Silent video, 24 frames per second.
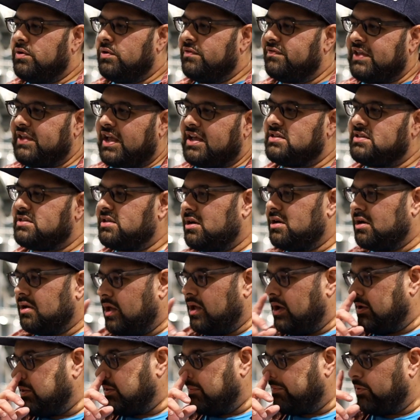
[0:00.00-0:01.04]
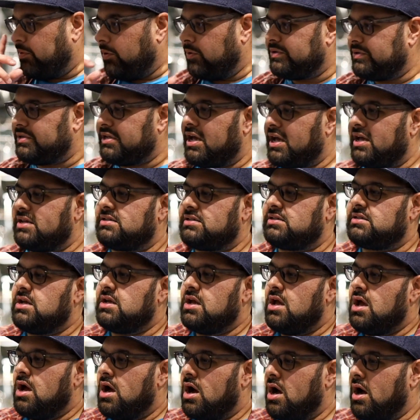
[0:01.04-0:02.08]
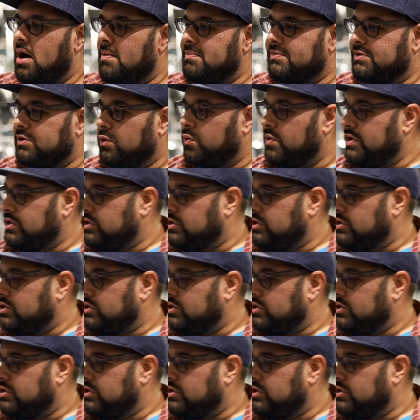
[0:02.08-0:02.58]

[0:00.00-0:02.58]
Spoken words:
We've tasted it along the process. So